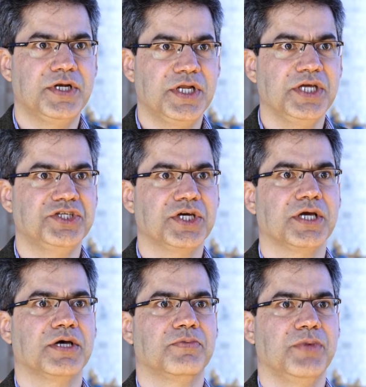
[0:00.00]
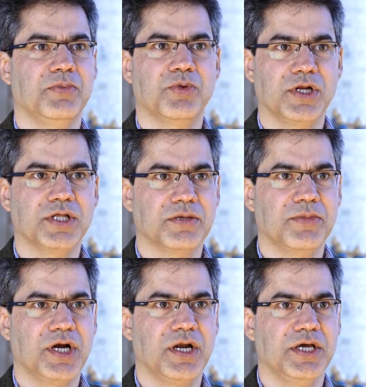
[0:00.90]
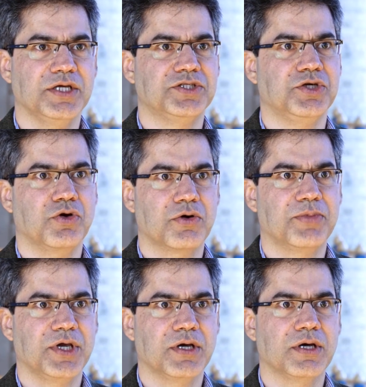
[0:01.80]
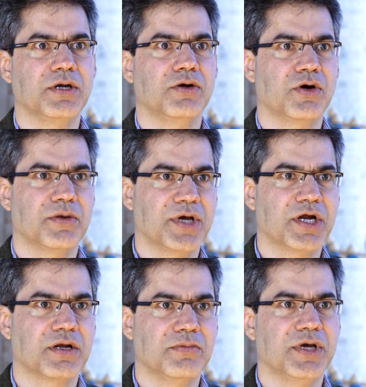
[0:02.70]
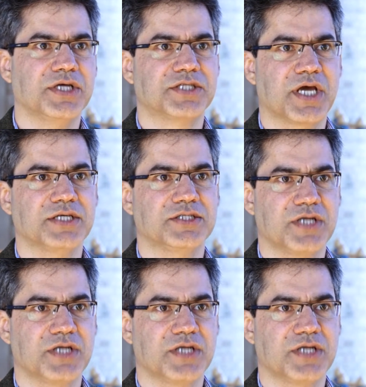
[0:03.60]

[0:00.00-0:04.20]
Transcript: teaching people in the Middle East, European or American-based case